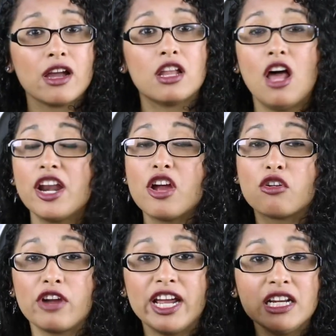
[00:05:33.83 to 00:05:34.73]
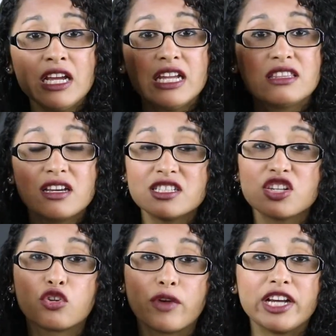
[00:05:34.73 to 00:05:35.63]
Claudia Gray does
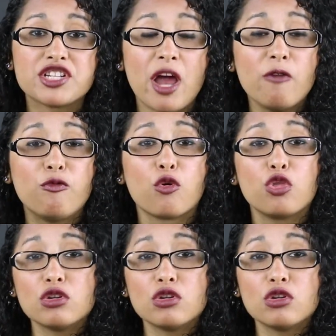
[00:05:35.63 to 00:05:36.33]
a great job for